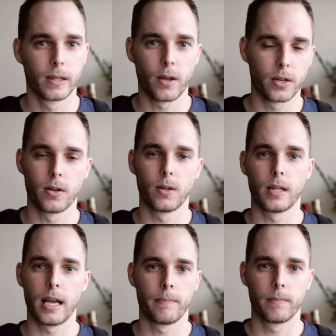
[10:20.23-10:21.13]
Not at all.
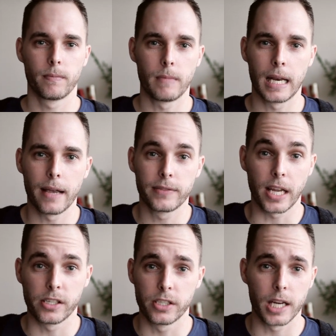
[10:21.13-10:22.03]
My life's
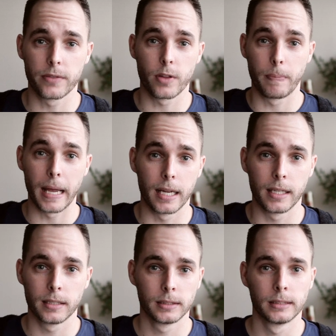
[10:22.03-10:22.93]
actually changed for the
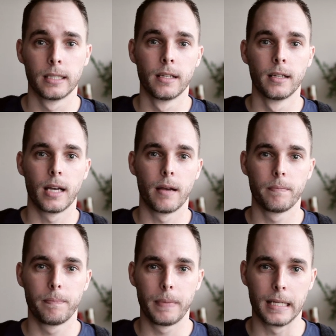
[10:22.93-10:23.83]
better
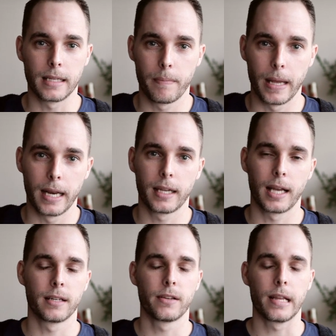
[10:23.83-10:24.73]
being diabetic.
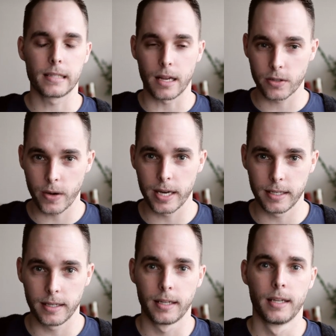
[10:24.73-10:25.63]
And I know that sounds
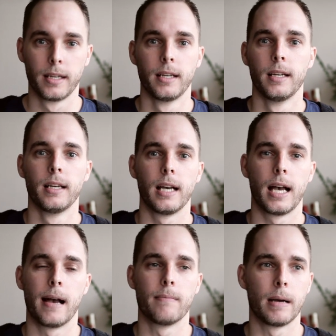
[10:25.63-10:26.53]
crazy.
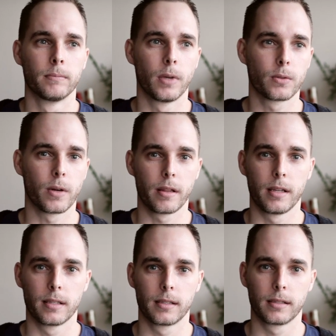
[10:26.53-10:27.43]
I'm not one of
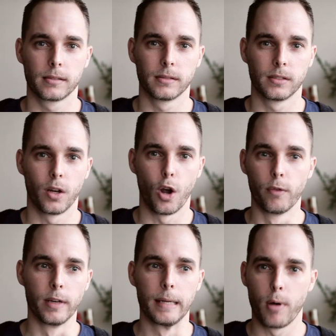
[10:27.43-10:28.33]
these
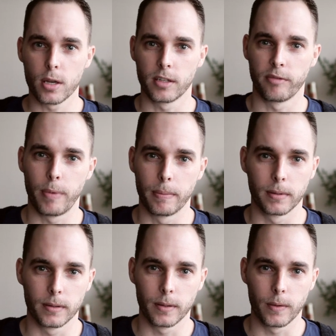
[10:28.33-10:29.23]
overly positive
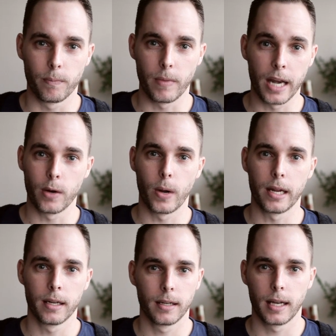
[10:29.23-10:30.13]
people
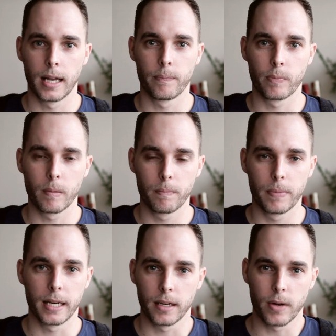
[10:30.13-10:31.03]
anyway,
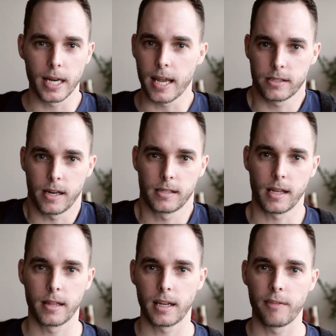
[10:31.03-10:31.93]
but it really has changed. I
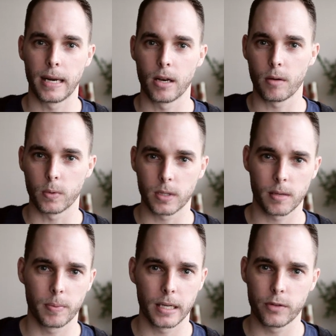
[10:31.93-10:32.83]
think I've been a lot more
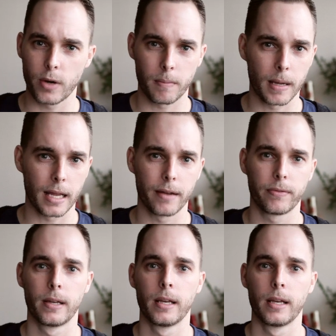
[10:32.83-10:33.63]
disciplined throughout my life.